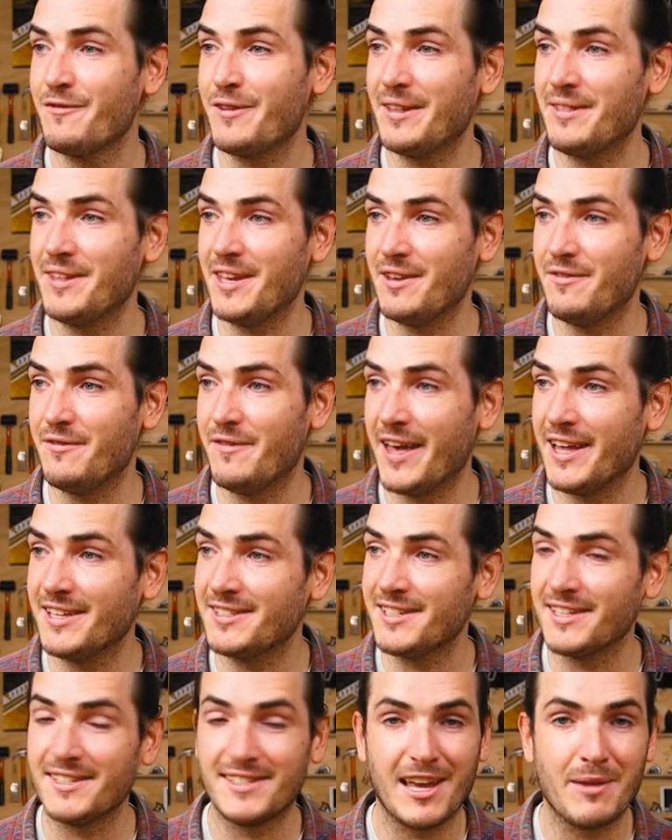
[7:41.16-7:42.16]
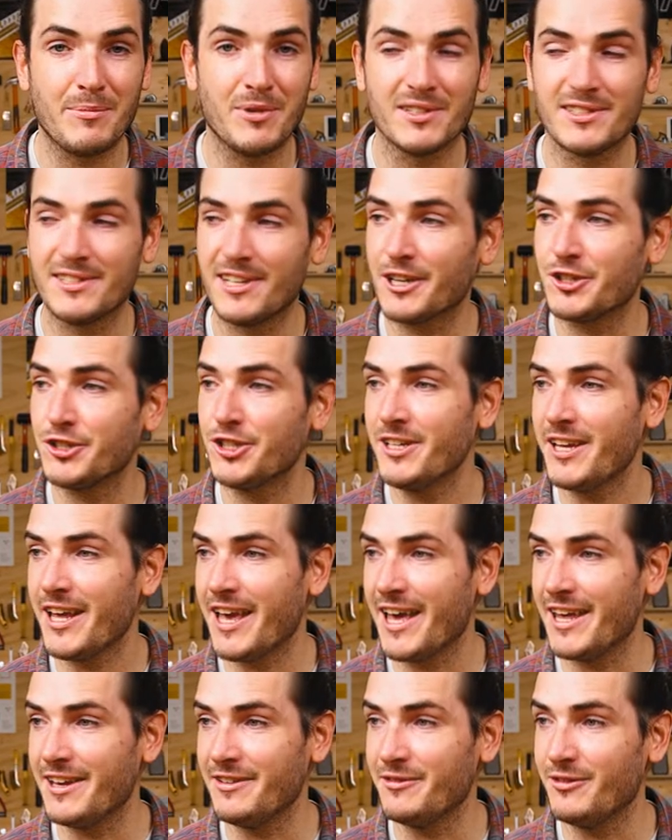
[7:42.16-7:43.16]
Find the advanced example section
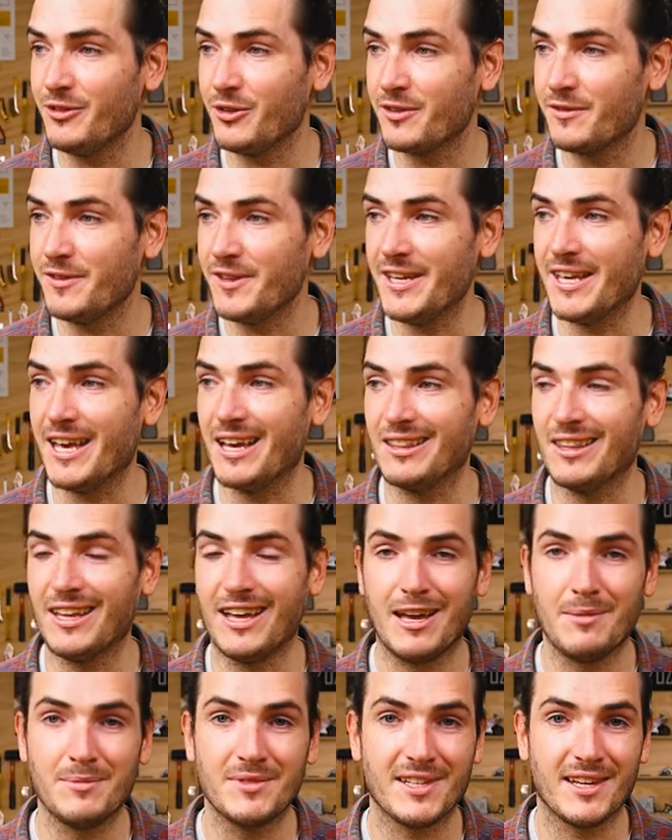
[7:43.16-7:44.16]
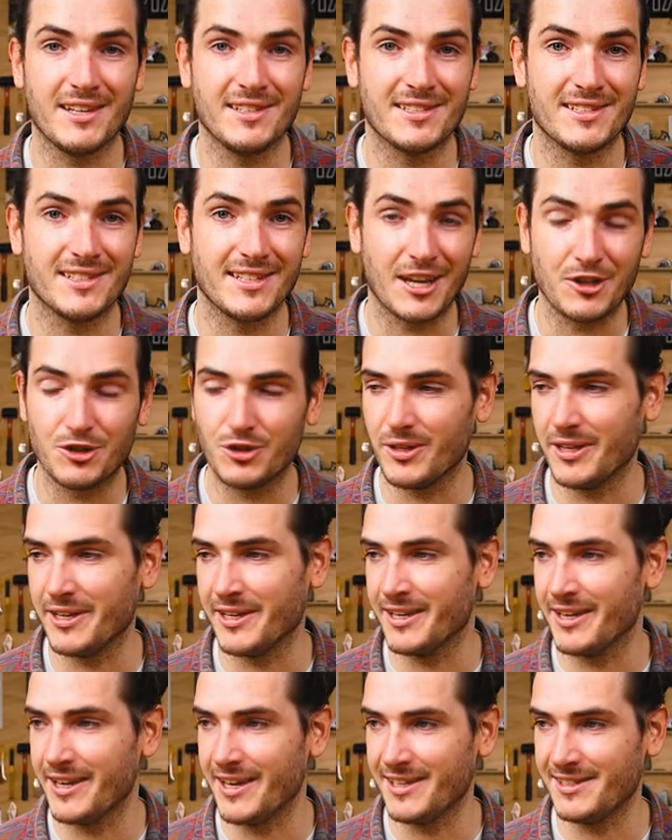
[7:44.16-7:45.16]
and look for the alarms and
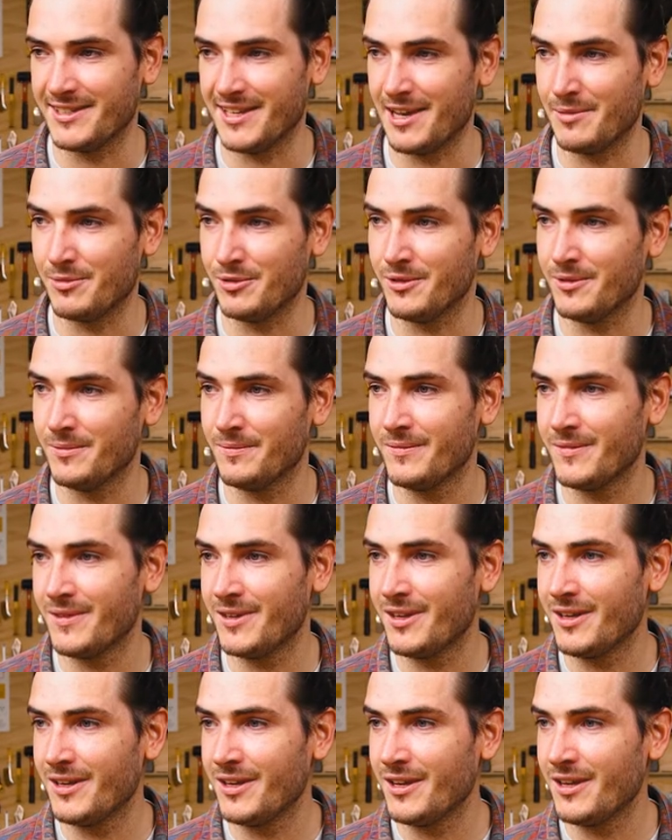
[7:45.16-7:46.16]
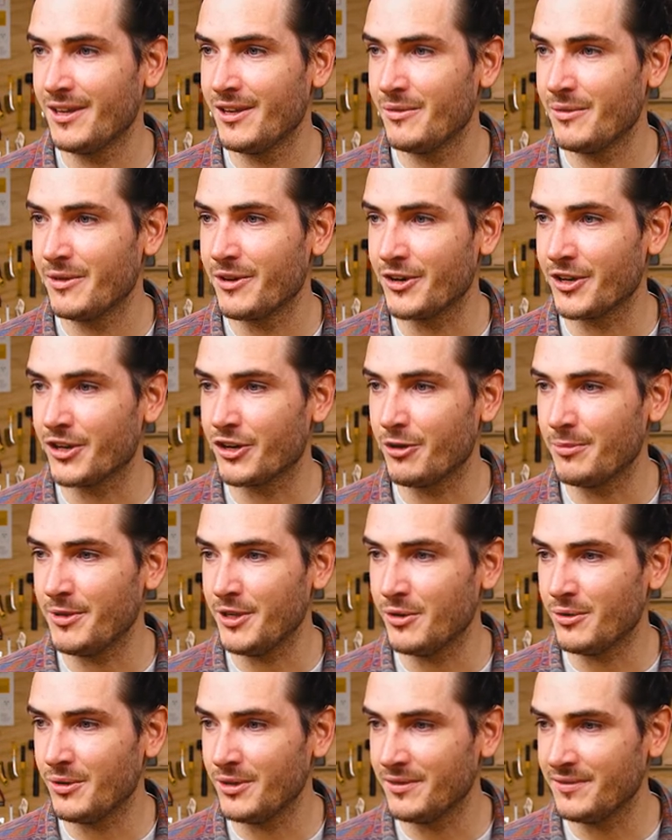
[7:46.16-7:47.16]
scheduling example. We're going to
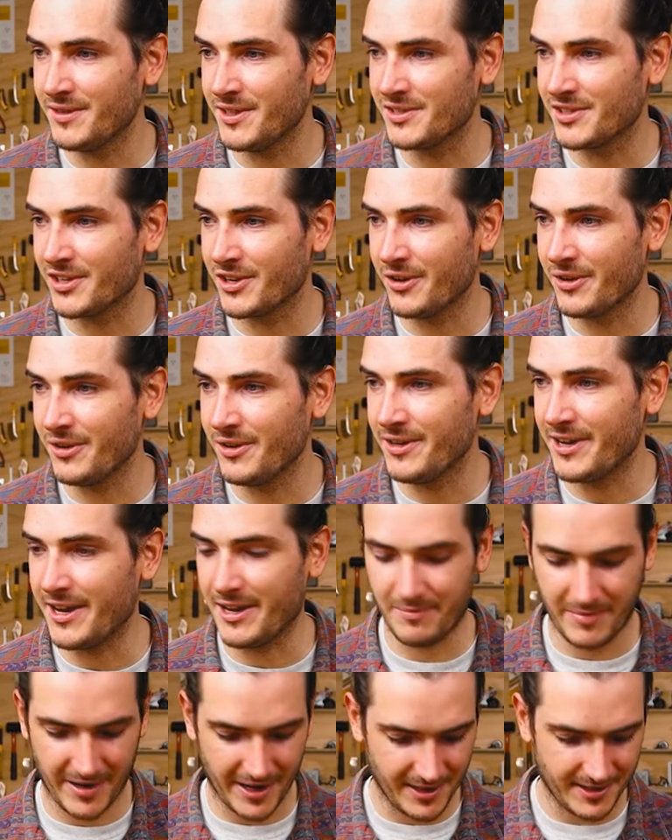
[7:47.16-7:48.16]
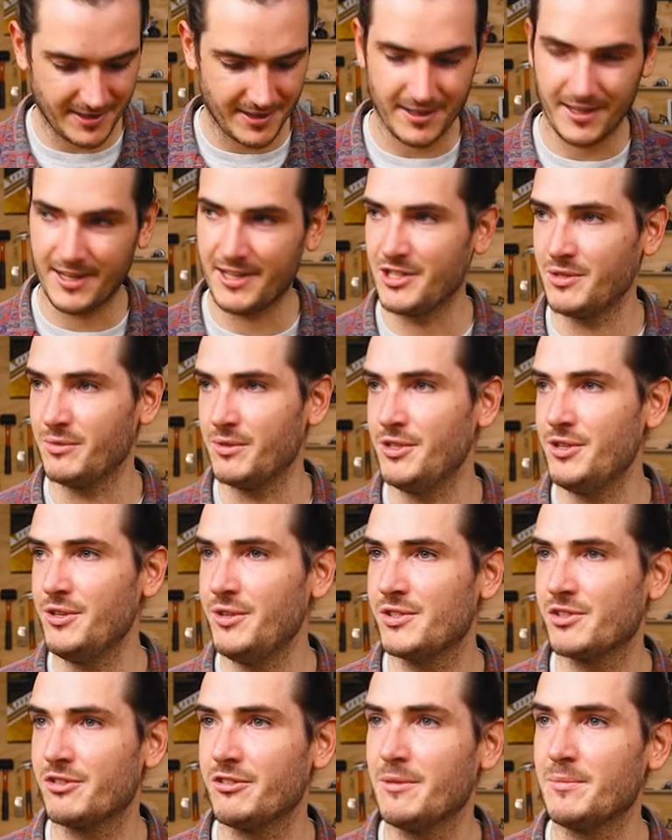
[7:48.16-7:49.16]
copy all of this code and paste it into a new
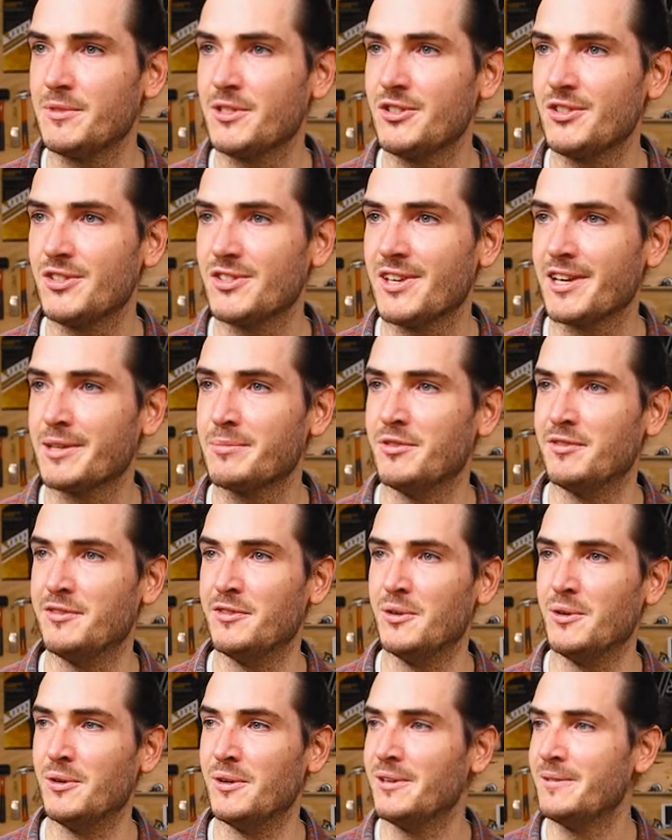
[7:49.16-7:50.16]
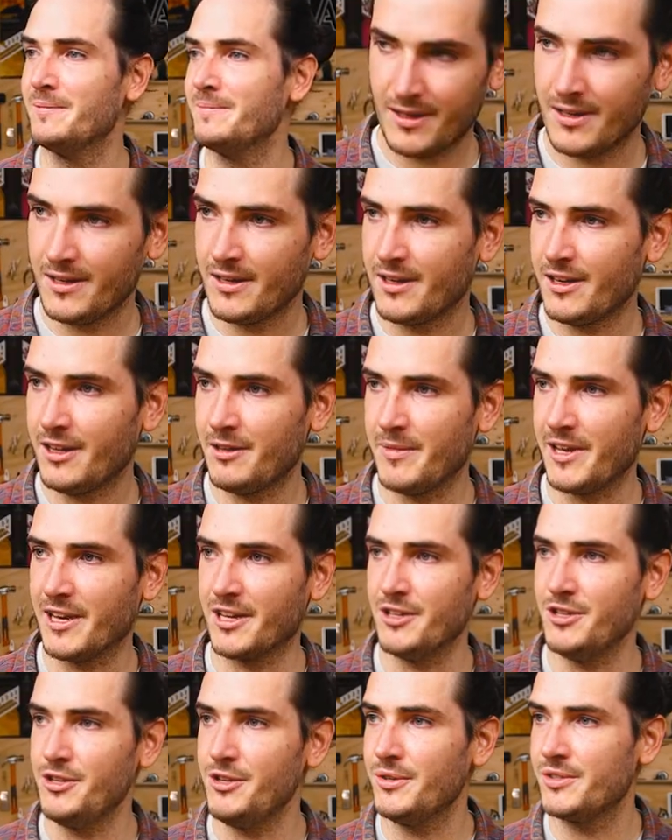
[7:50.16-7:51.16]
script just like before. I'll make
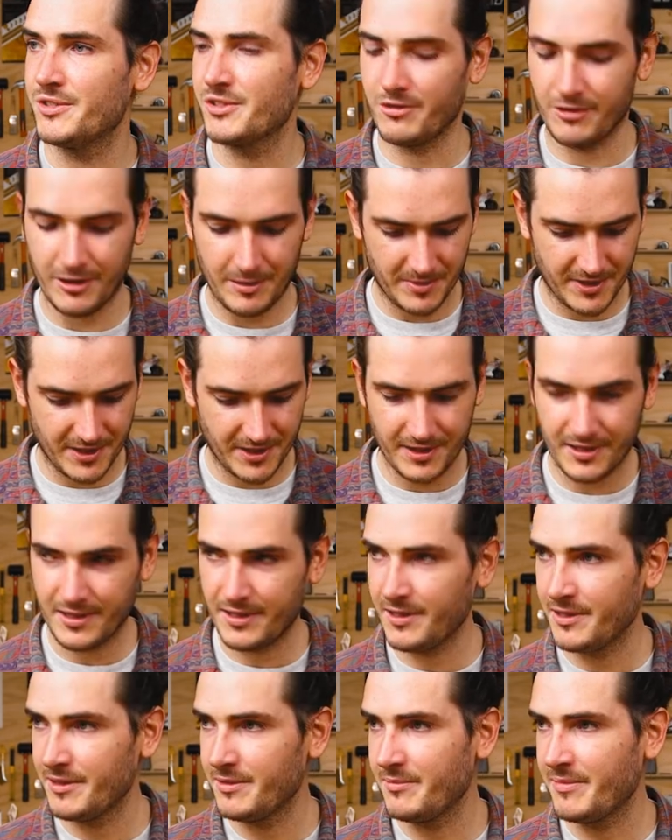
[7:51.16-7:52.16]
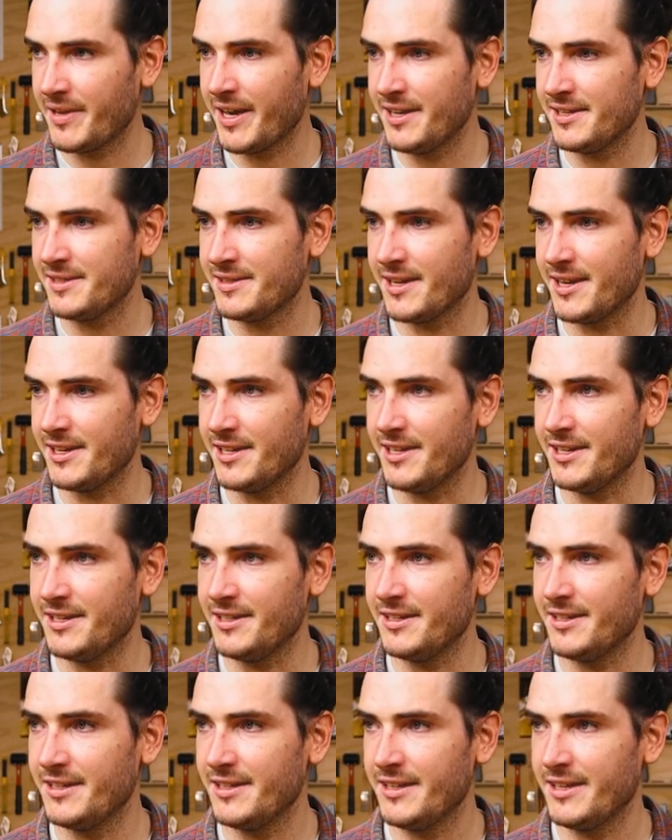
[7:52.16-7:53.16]
a new script, paste that
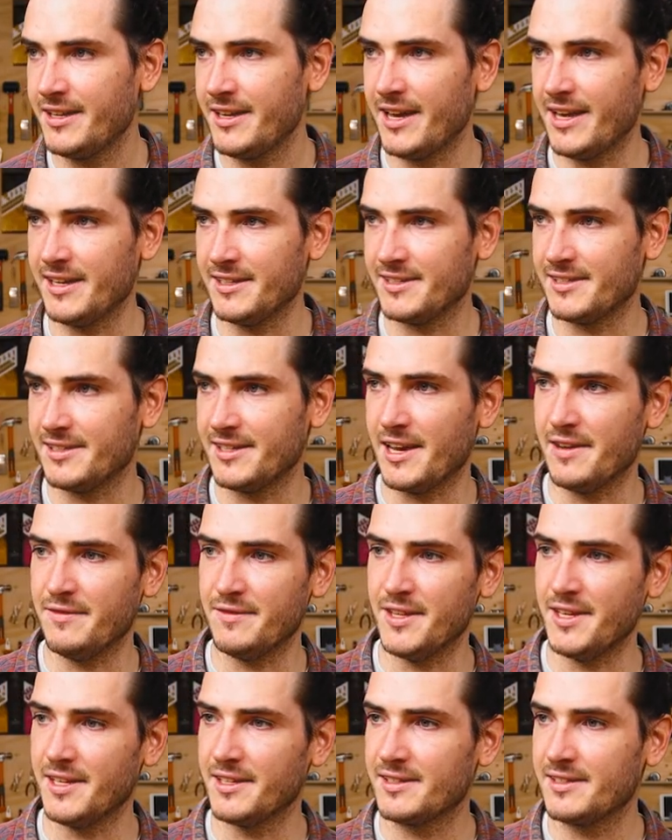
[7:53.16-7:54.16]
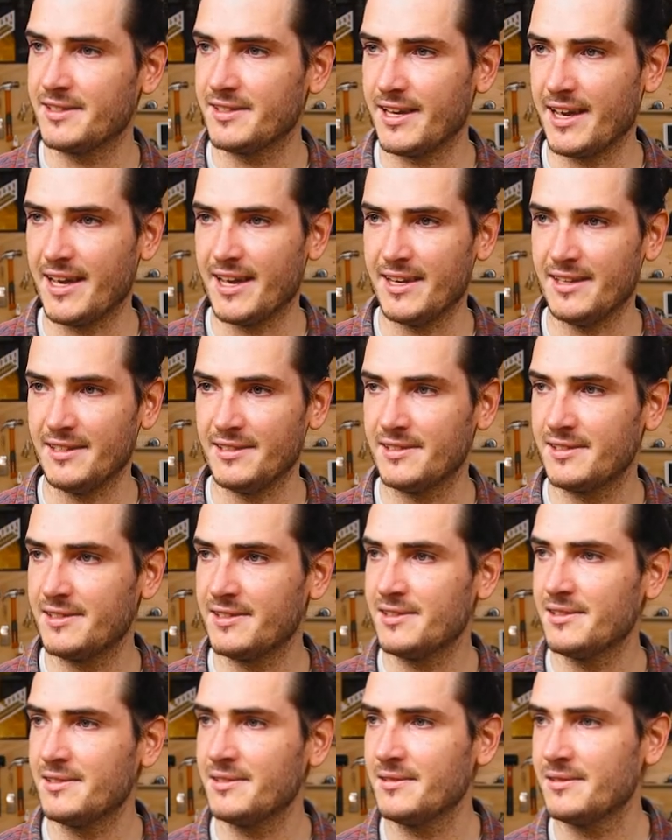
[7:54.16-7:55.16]
in, and save this
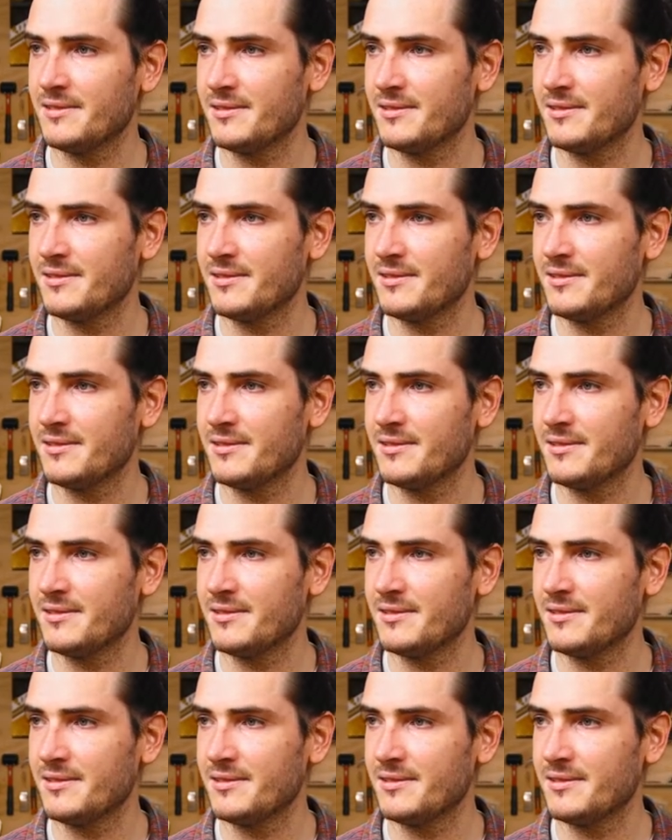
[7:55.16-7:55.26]
as